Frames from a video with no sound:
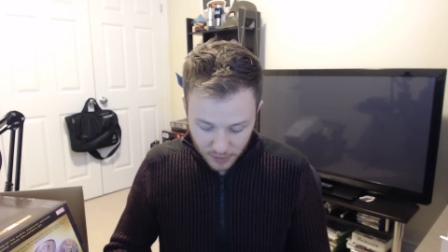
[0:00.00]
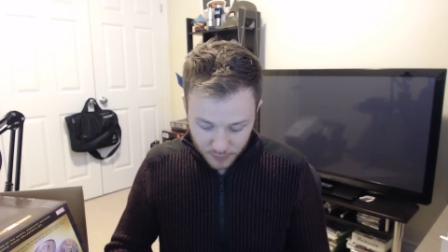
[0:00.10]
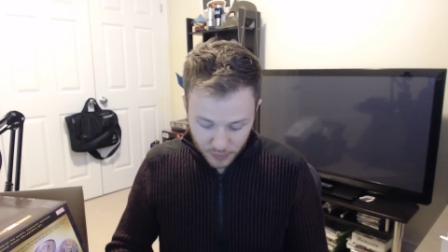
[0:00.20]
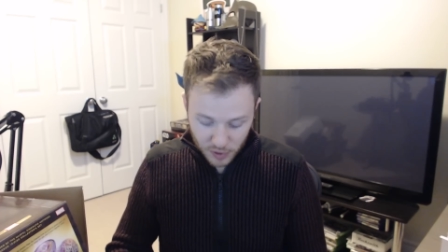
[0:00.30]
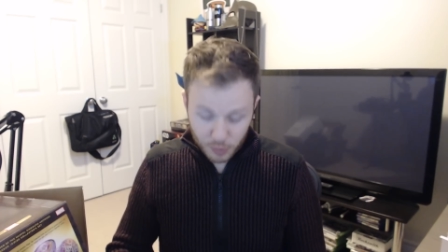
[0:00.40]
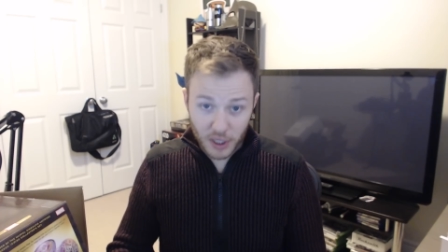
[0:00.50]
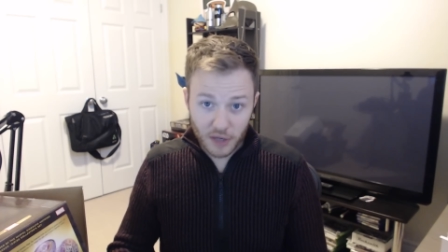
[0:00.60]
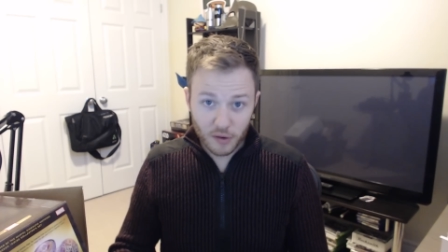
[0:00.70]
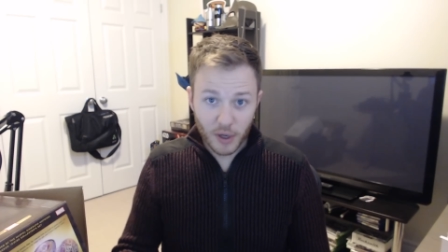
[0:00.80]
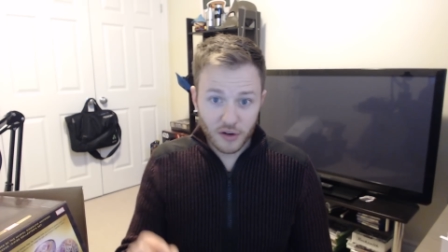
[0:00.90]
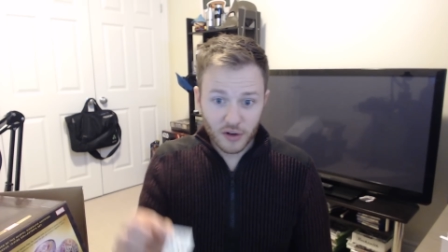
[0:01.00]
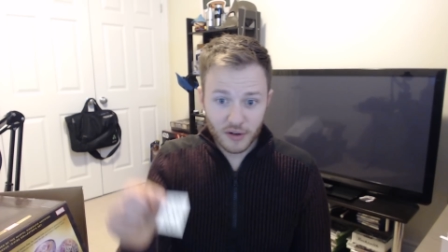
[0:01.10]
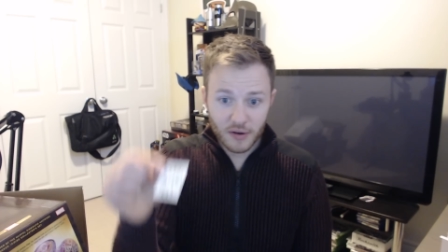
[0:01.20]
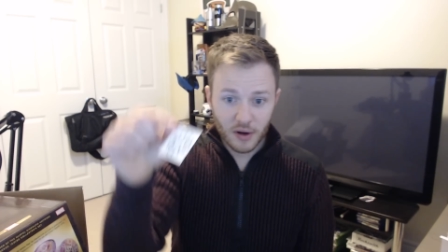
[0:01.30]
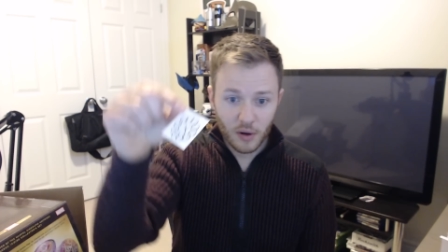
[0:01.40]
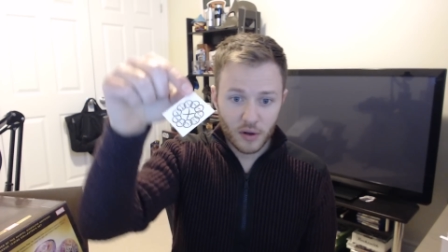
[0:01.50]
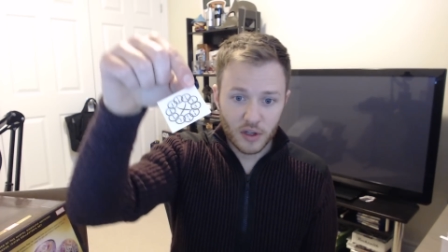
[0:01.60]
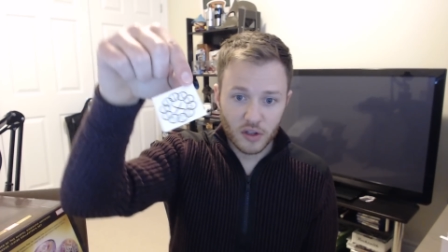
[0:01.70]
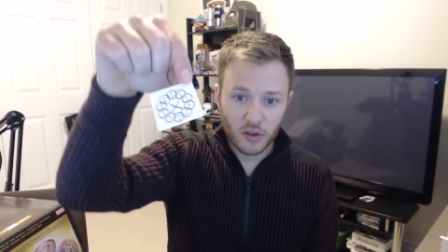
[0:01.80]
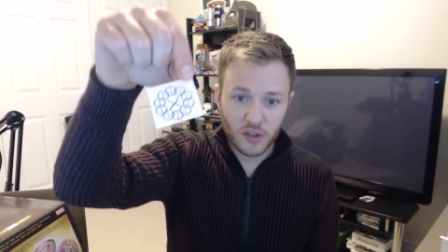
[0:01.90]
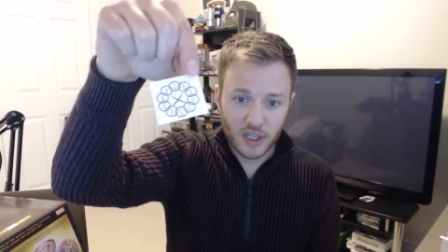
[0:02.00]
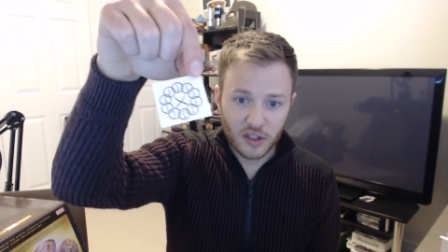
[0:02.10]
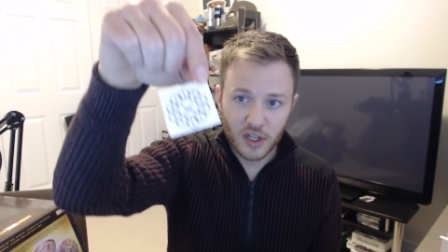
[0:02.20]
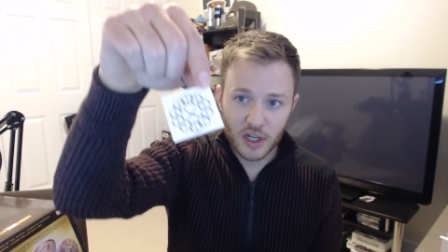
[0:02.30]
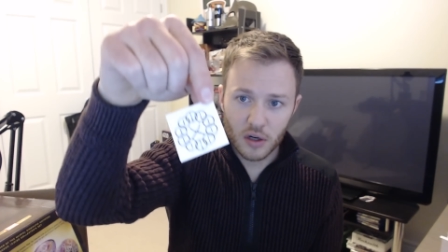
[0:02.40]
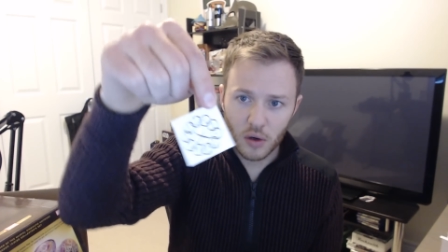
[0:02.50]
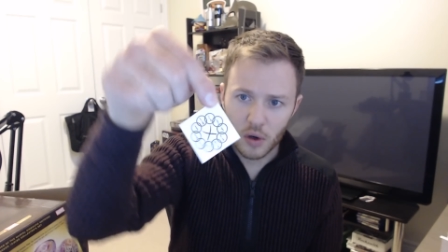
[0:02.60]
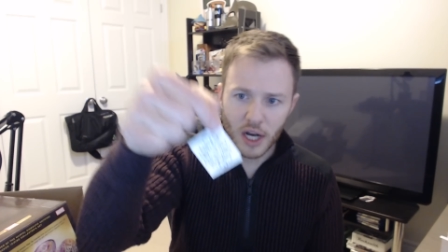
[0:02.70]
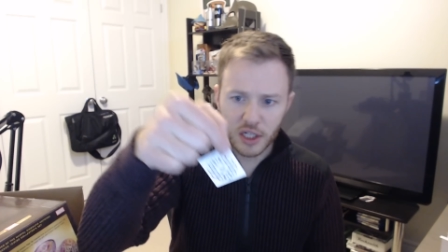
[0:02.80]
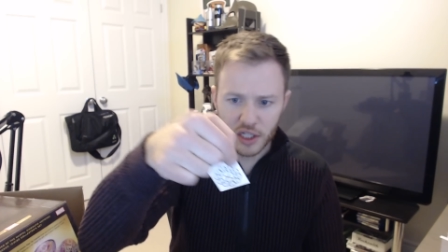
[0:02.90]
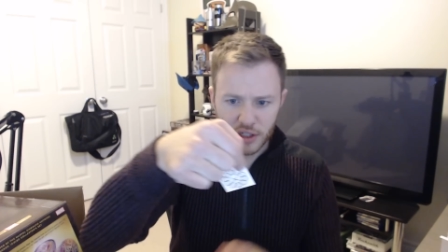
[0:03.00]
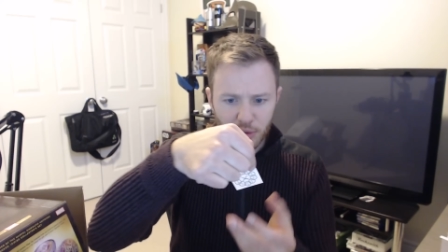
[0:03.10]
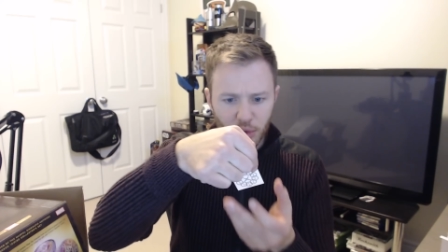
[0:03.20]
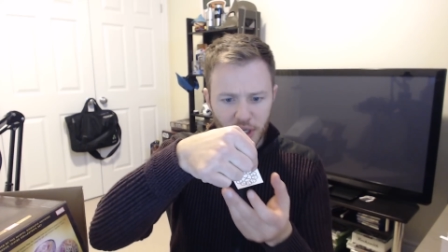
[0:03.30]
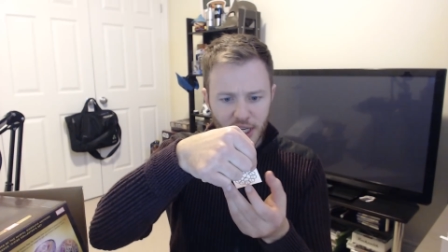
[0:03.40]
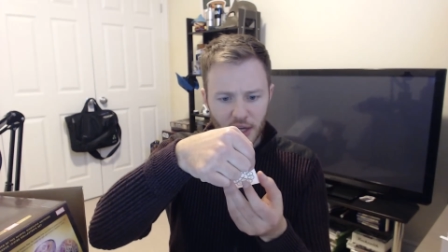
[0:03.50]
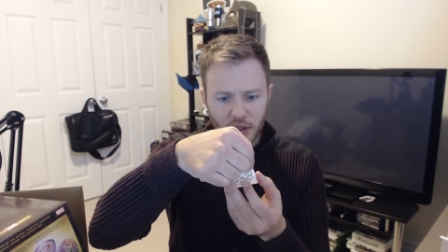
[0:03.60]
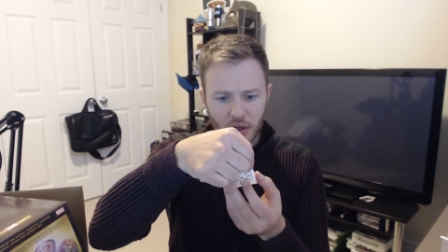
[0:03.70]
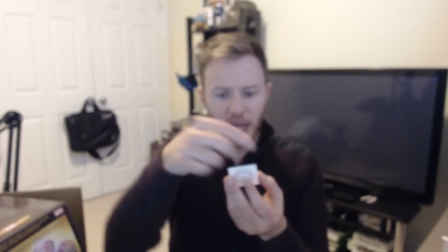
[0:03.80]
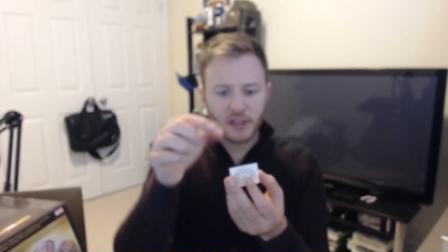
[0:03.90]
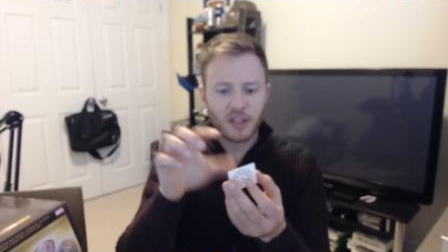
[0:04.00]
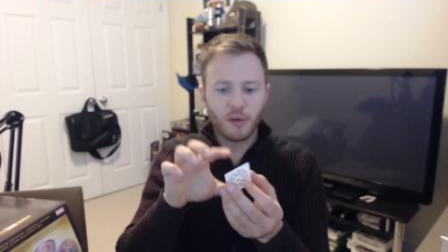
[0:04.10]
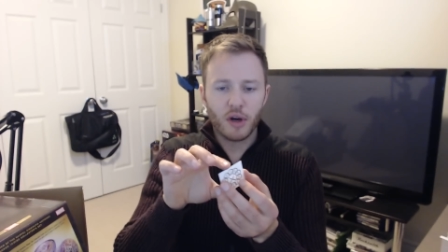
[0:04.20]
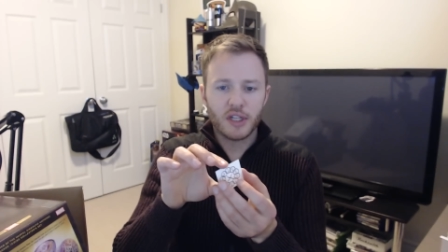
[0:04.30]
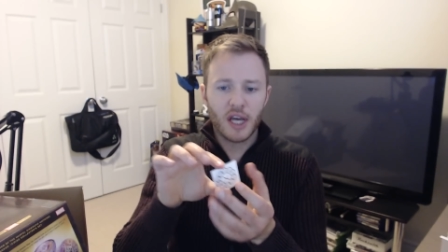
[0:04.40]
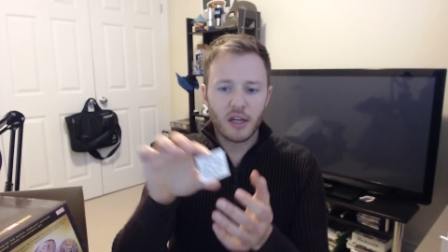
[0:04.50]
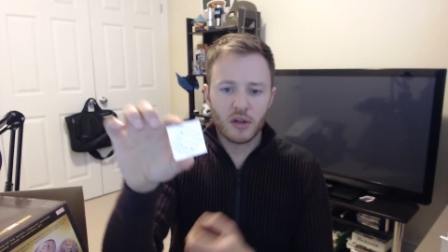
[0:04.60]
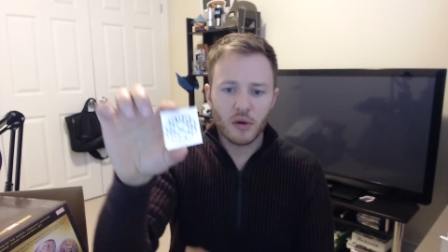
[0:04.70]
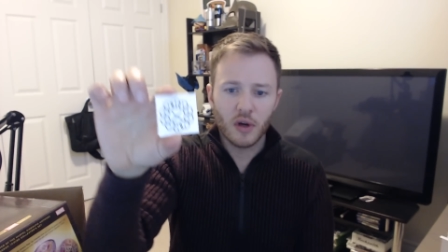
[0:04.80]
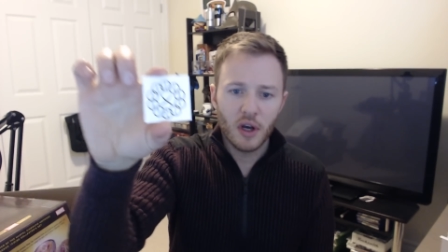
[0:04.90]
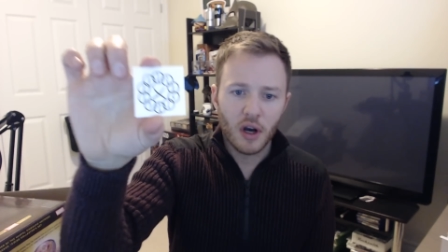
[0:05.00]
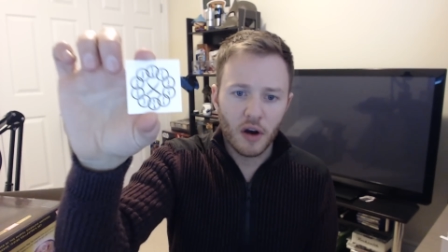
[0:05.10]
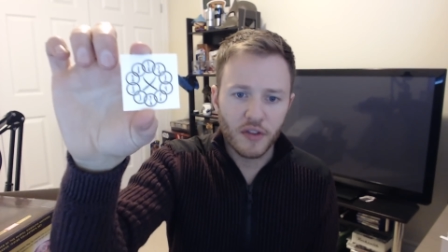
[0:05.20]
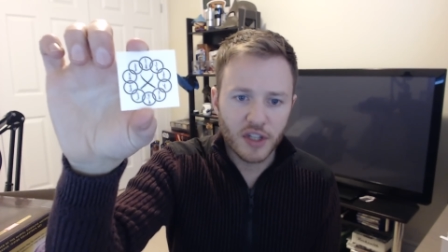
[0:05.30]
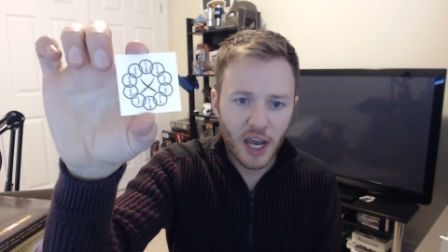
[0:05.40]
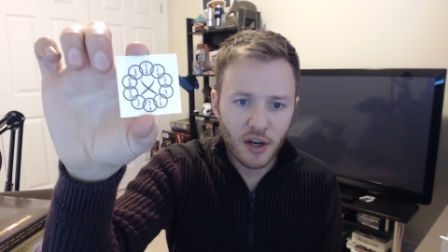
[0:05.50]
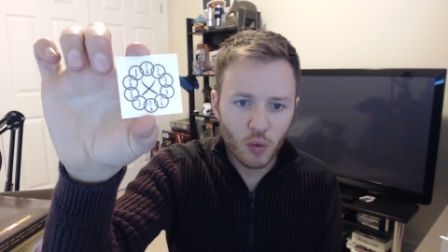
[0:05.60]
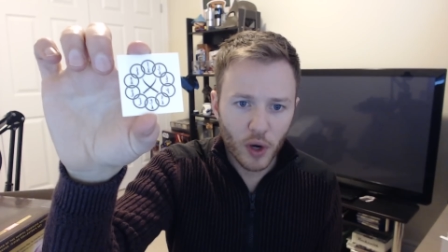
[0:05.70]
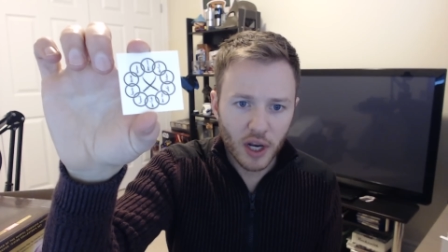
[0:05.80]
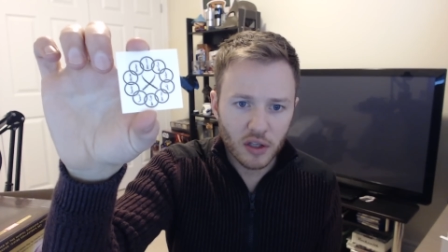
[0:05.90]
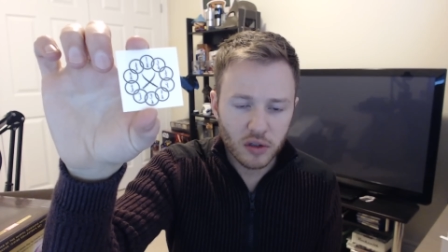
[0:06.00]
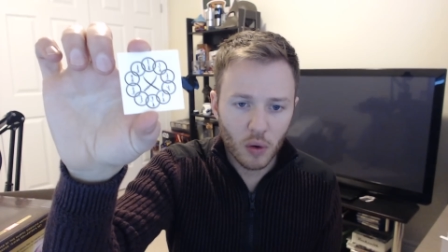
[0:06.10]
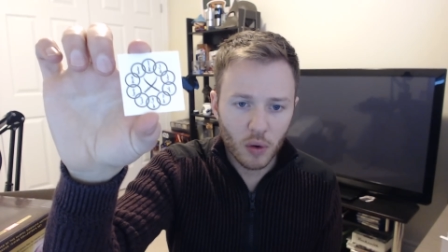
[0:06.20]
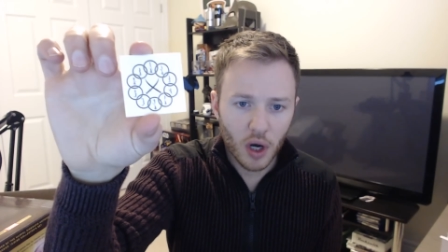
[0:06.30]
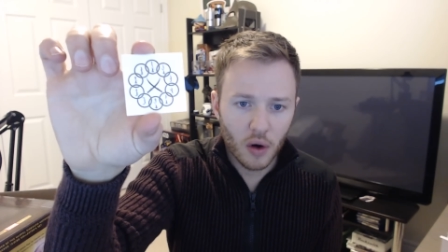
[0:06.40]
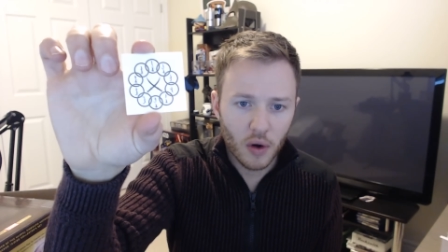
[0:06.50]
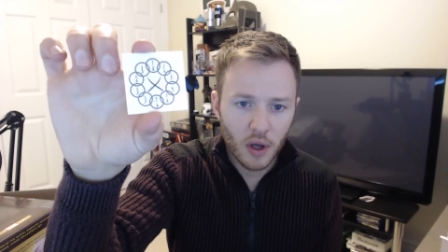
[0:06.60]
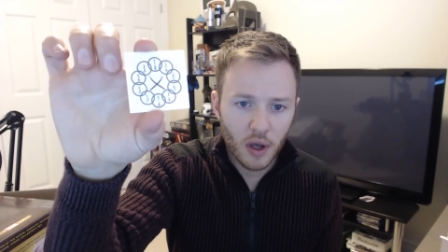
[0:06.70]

Speaking of the Mandarin, this looks like a sticker, or actually the temporary tattoo. Yeah, it's temporary tattoo of the Ten Rings logo.